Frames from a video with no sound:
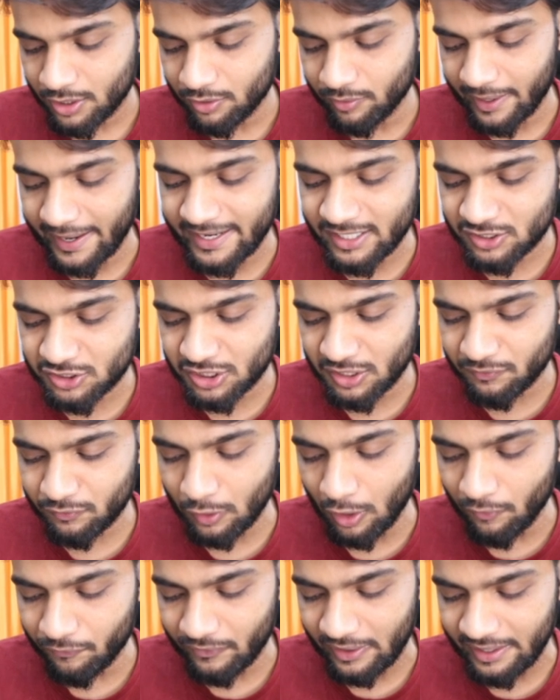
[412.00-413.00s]
right shift
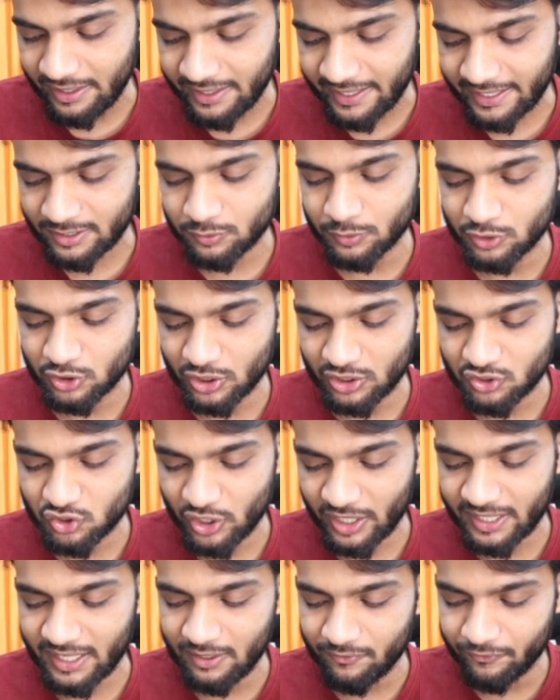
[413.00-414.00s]
of index which you're
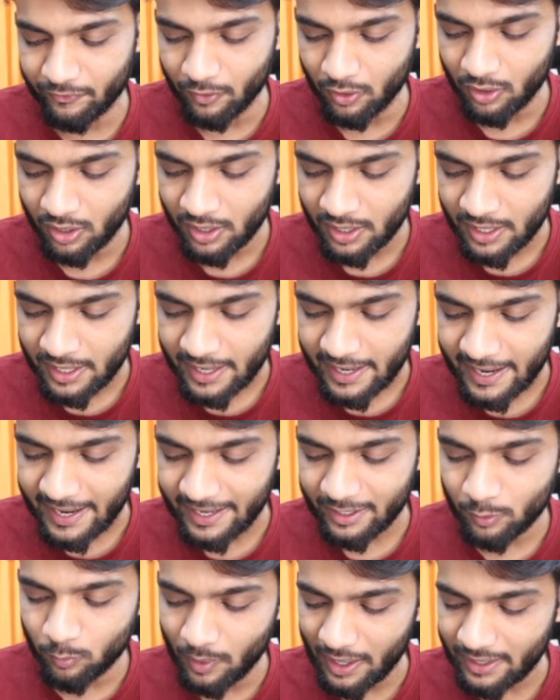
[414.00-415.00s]
checking for
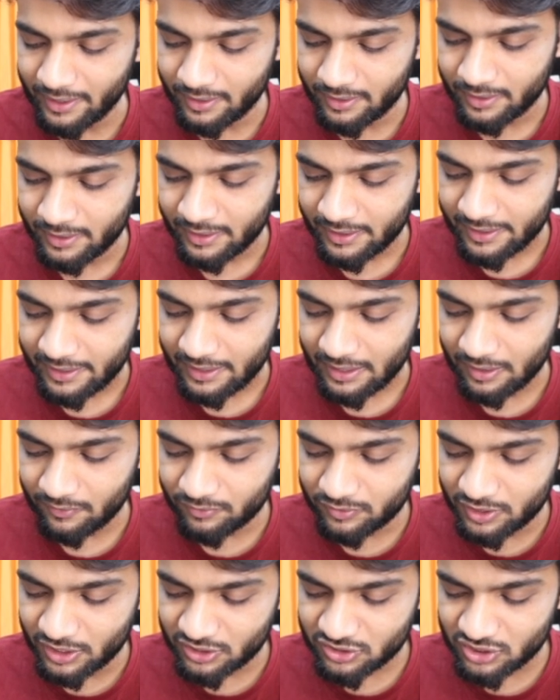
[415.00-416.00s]
and 1,
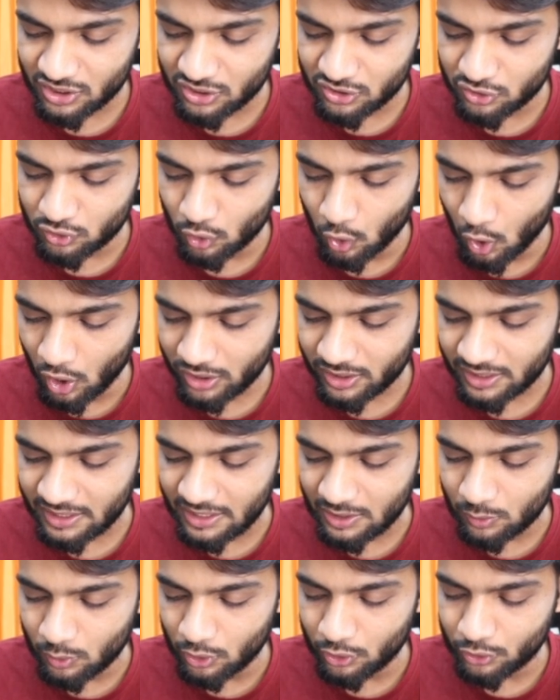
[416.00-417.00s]
if this is not
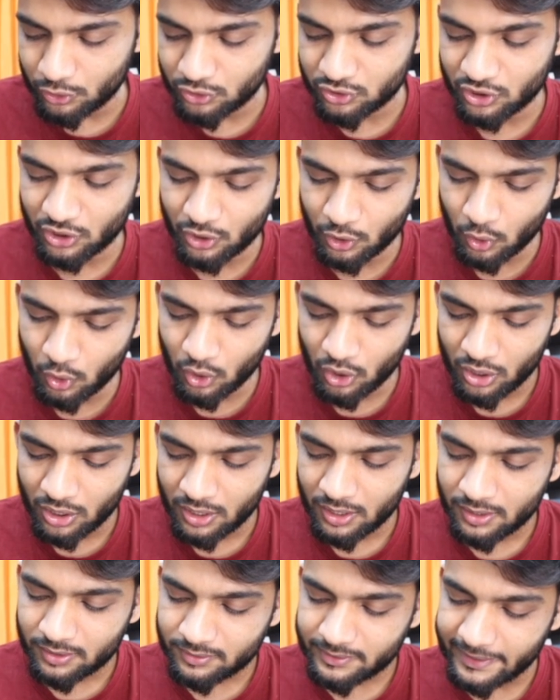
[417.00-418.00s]
equal to 0,
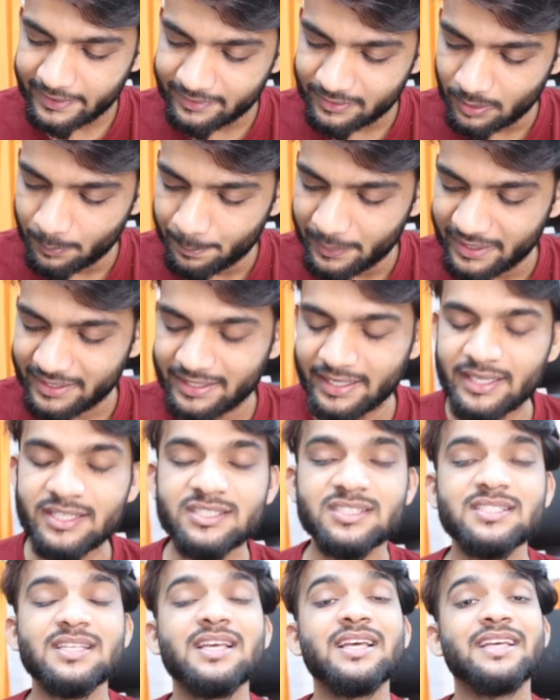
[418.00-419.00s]
then the bit
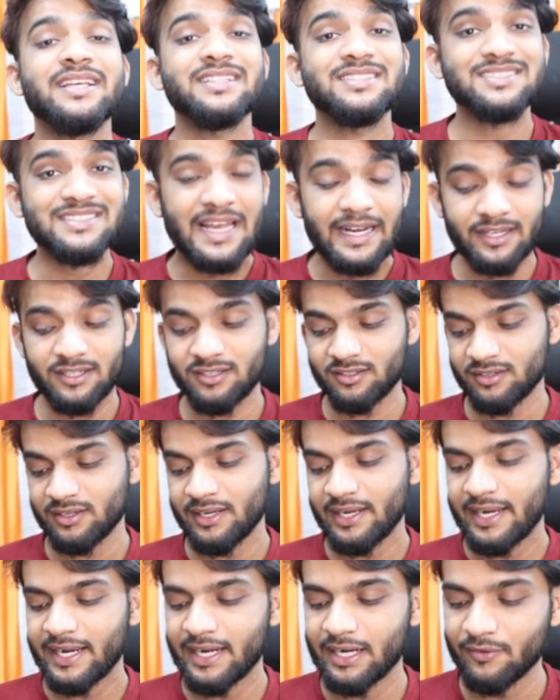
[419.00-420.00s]
is set.
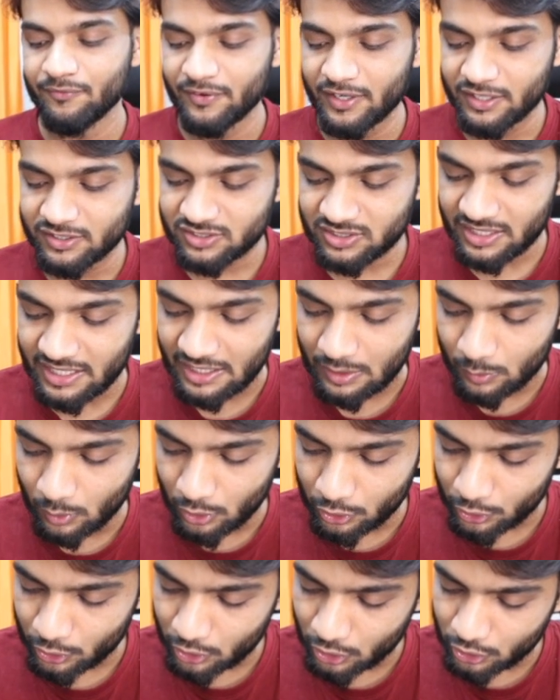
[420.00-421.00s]
And if it is
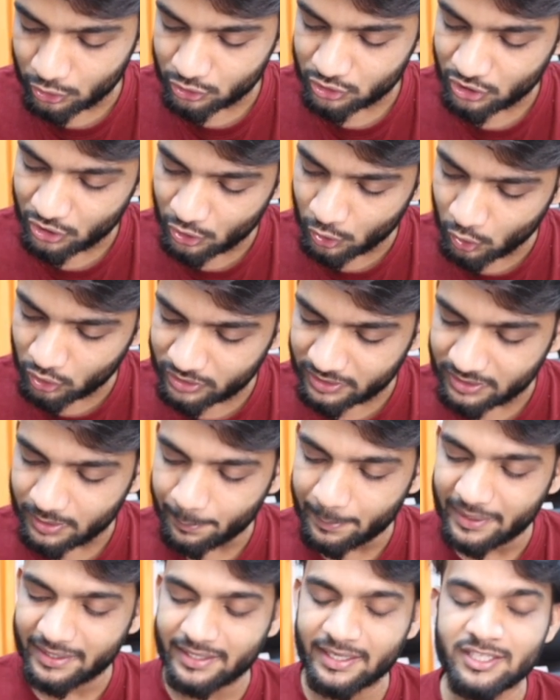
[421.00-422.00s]
equal to equal to 0, then the
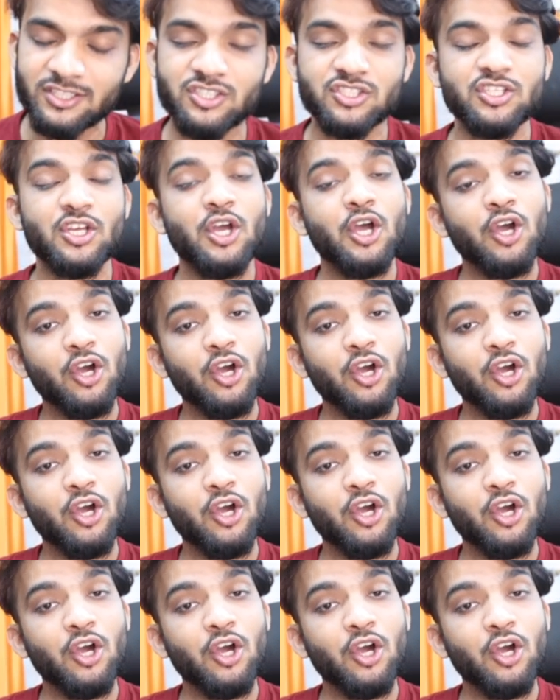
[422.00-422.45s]
bit is